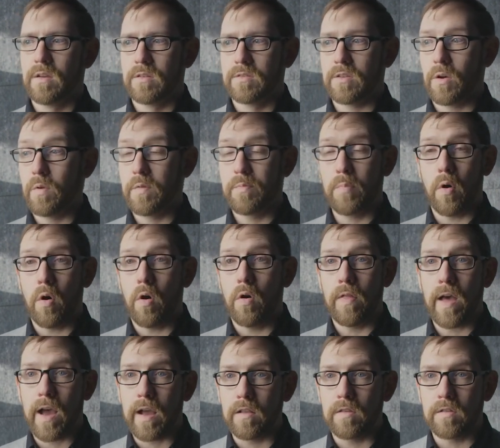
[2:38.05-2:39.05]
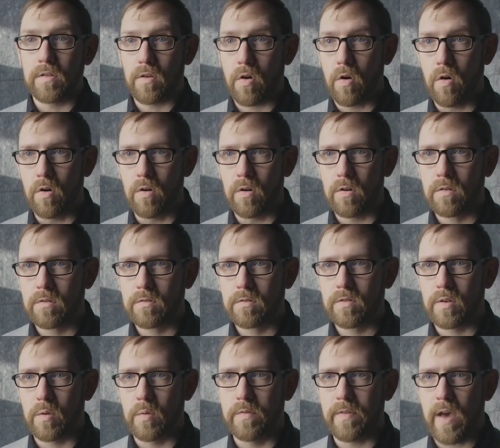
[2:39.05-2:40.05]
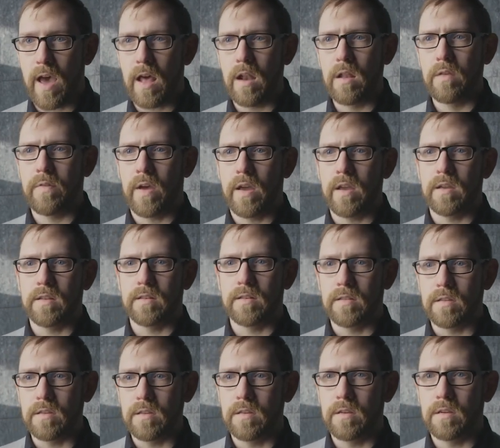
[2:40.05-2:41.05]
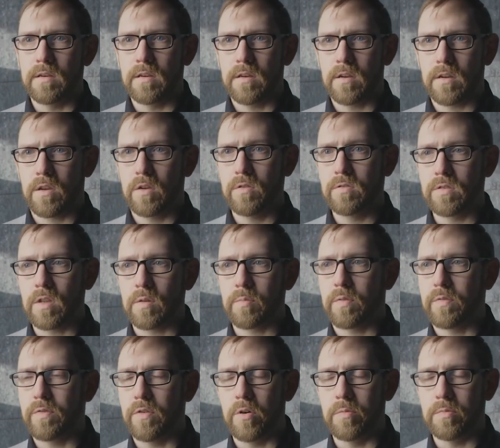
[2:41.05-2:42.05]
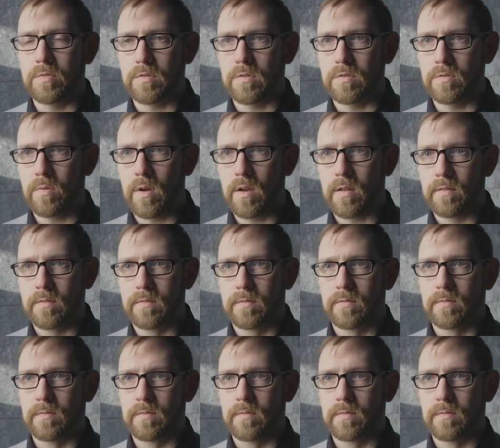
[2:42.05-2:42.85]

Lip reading: So we've put all that into Core. So we've elevated the acoustic performance as well.